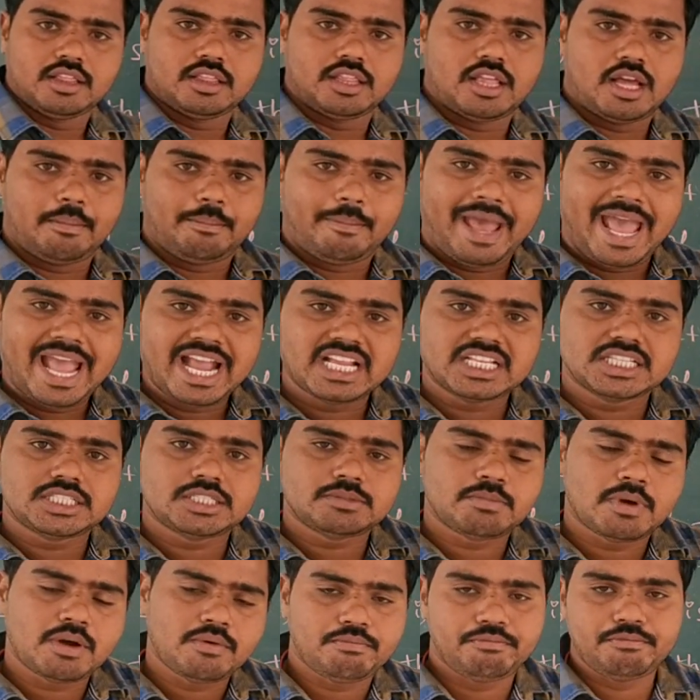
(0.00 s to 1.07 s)
the
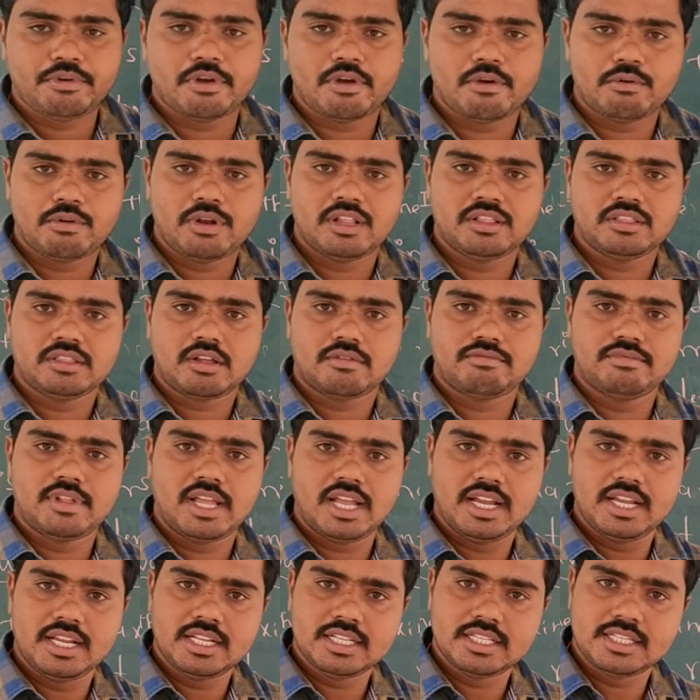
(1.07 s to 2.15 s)
maximum wavelength of
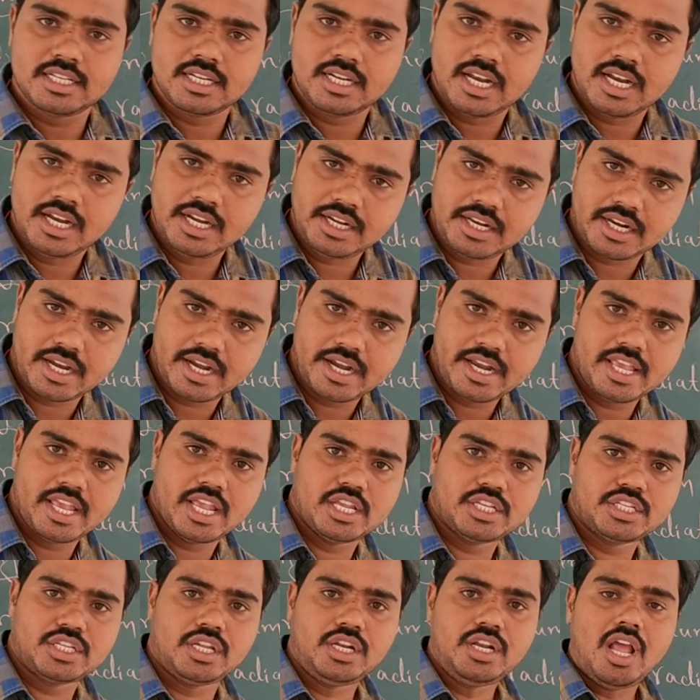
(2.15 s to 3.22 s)
the incident
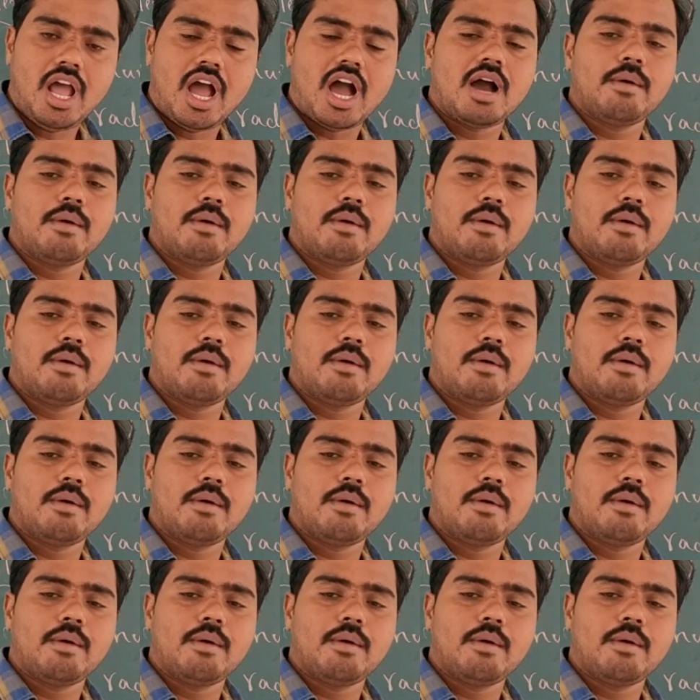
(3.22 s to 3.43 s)
radiation